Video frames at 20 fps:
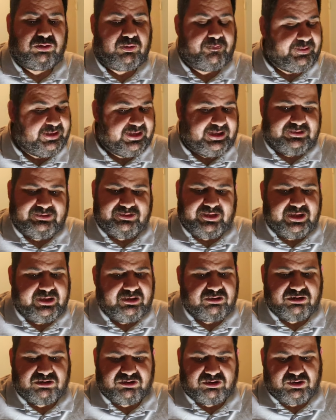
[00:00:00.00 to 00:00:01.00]
repeat
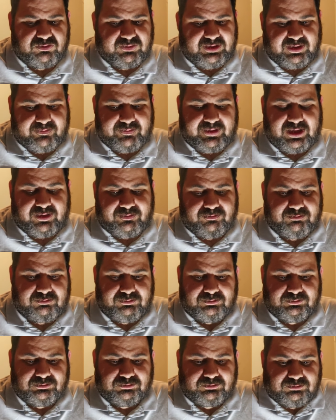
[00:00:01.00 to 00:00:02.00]
things to me about
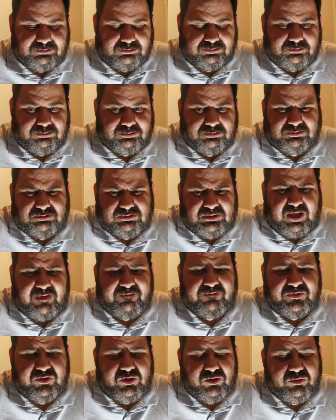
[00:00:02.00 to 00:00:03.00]
a
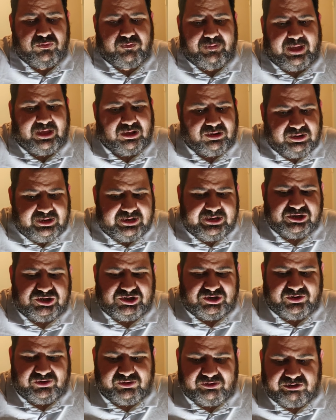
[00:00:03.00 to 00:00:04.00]
few male
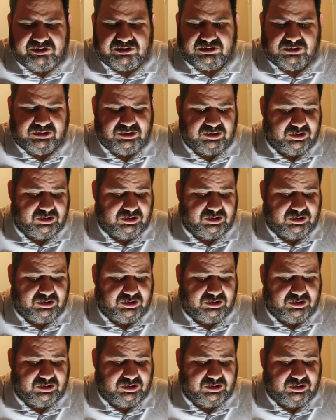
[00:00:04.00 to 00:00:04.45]
issues